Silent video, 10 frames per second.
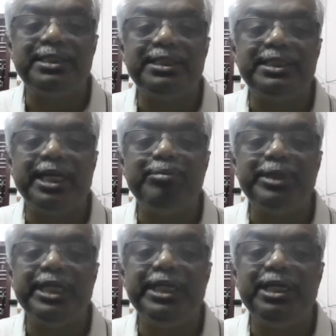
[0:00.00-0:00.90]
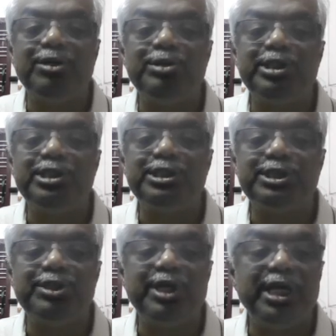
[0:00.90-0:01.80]
time t equal to
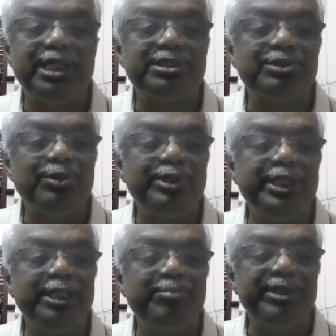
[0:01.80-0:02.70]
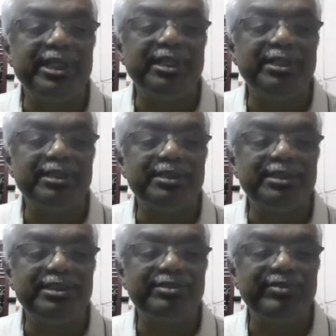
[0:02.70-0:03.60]
0, as shown in
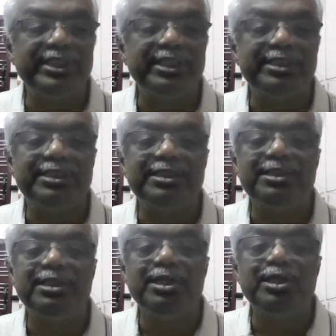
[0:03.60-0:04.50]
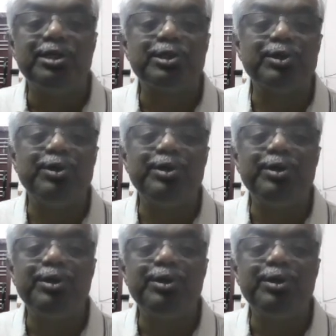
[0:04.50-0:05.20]
this figure. So